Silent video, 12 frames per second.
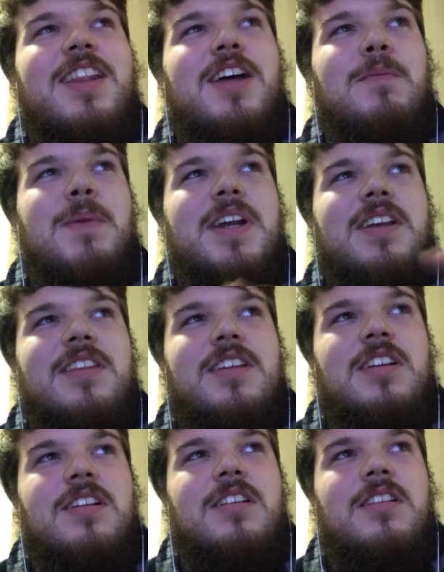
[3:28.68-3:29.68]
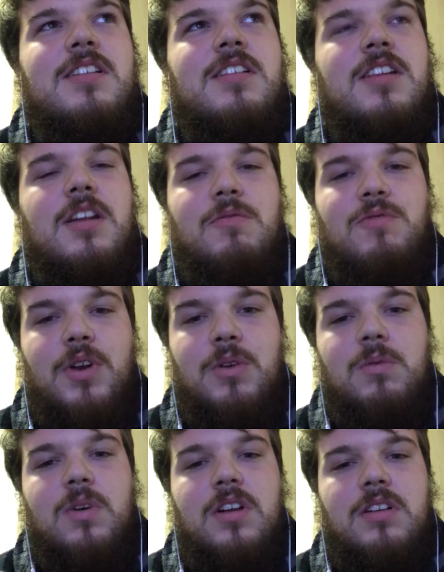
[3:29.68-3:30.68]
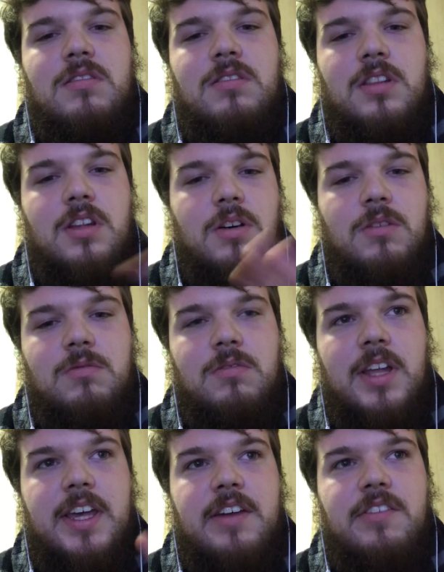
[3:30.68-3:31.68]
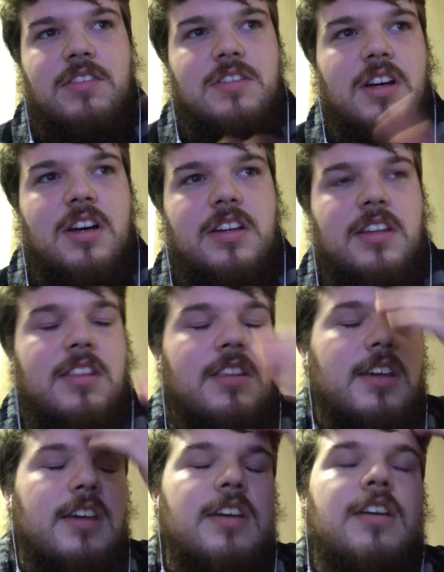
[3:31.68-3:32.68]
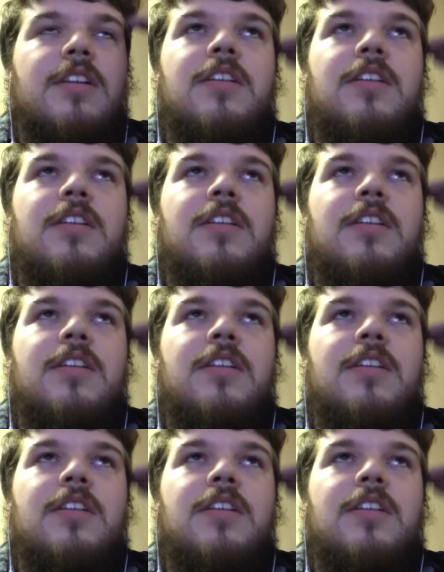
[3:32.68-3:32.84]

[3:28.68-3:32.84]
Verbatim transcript: a lot better than you know Rogue One and the whole layer and darkening thing.